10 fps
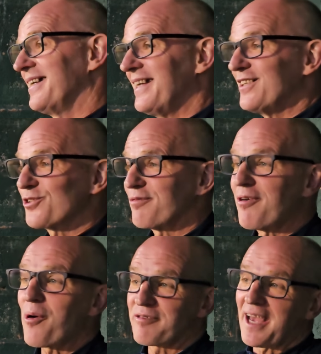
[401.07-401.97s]
He does a
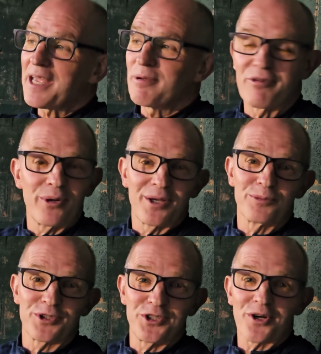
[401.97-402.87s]
5k before he
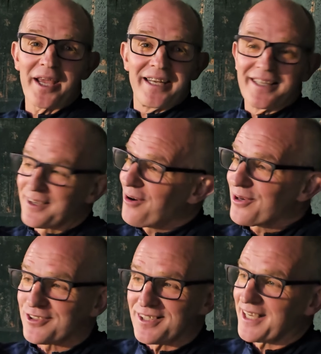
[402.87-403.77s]
comes to training. The
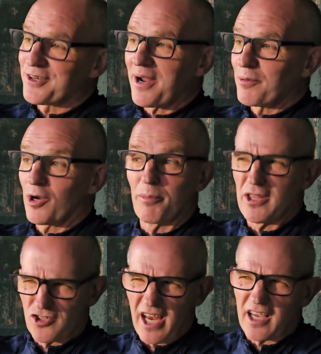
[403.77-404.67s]
guy's incredible. I mean,
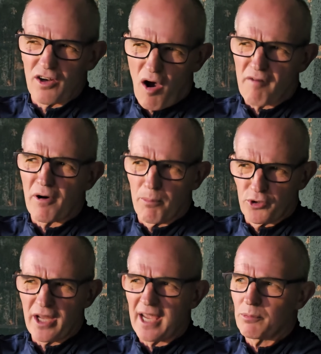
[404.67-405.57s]
the second half on
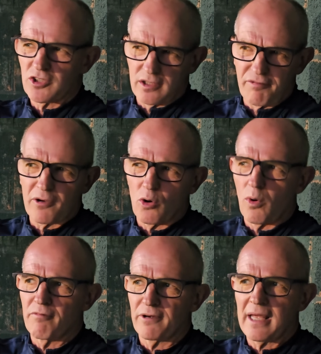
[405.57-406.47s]
Monday, it was a difficult
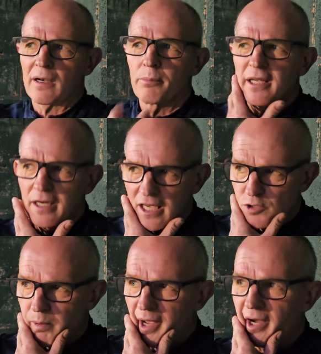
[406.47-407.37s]
one for Callum, being an
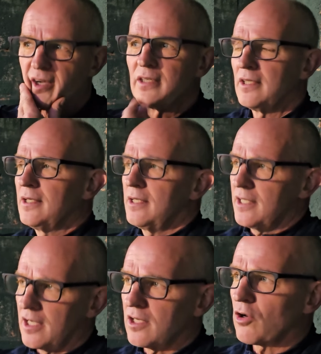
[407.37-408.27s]
ex-player.
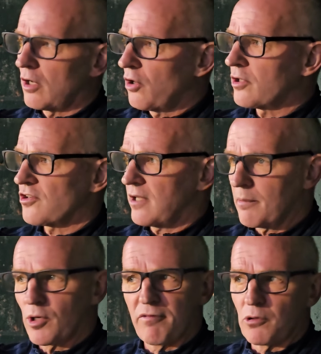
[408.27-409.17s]
He got a lot of stick,
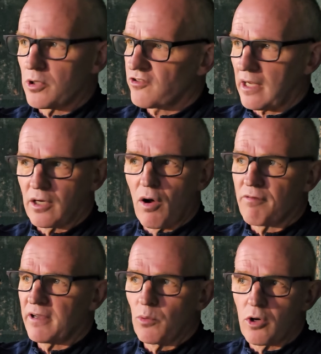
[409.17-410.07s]
but I thought the second half
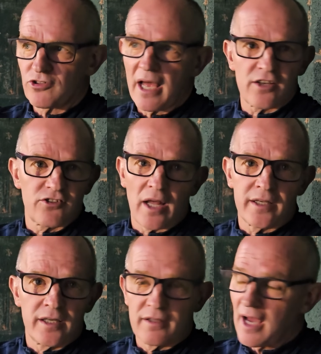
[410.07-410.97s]
he was
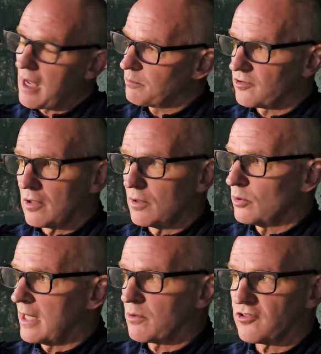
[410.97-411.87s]
outstanding,
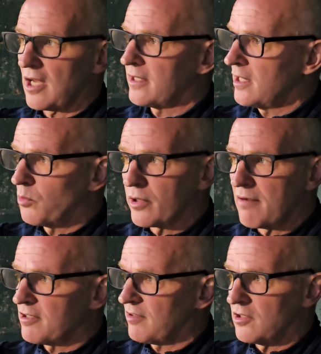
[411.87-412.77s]
absolutely outstanding. He won
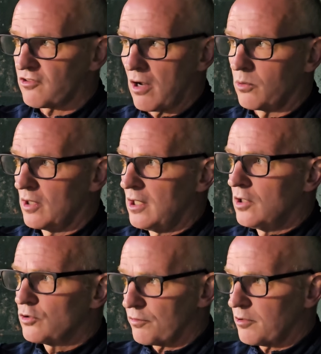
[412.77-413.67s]
everything, so
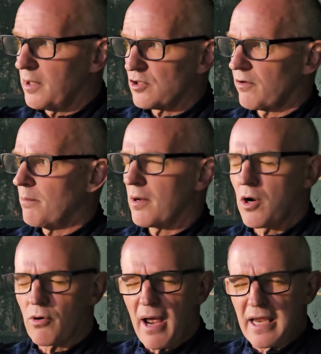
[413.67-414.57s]
chuffed a bits for him. A
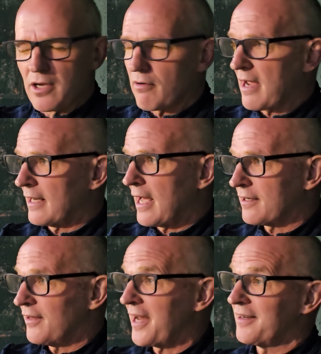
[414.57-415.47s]
great lad.
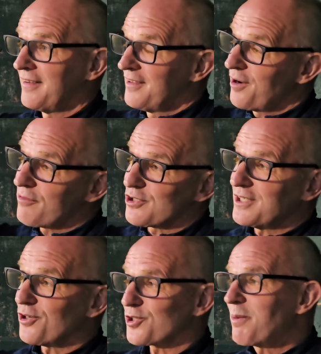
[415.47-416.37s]
And then obviously
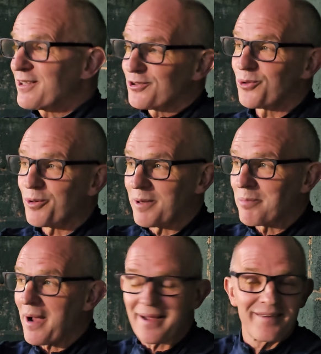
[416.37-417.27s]
Josh Mansell coming
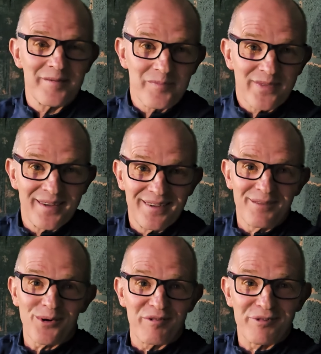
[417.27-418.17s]
back.
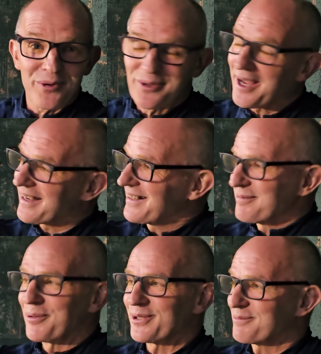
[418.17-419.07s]
What a fruitcake,
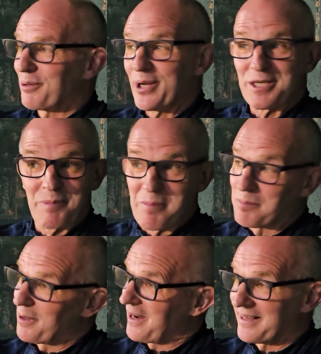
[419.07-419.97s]
but he's been
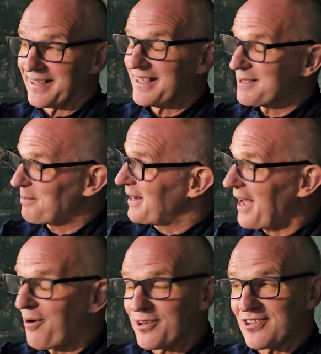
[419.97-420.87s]
brilliant. He's been
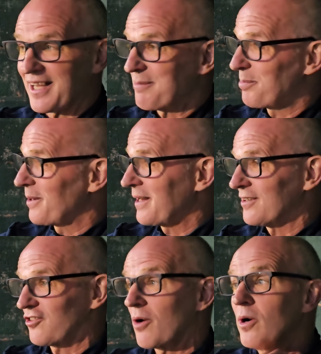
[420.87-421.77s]
honestly
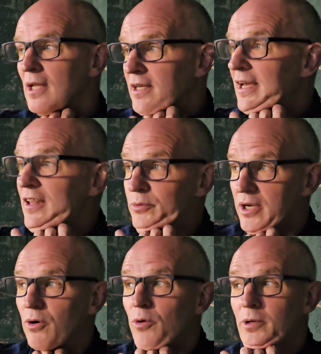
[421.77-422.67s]
brilliant. So yeah, the
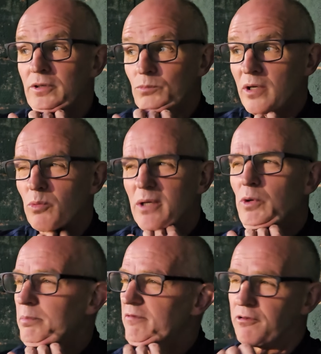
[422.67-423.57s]
recruitment,
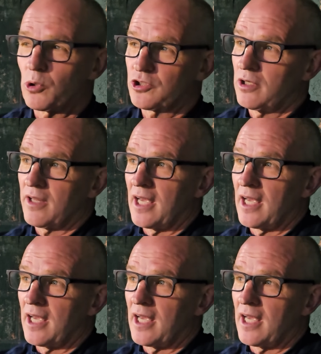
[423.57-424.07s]
we've been fortunate there.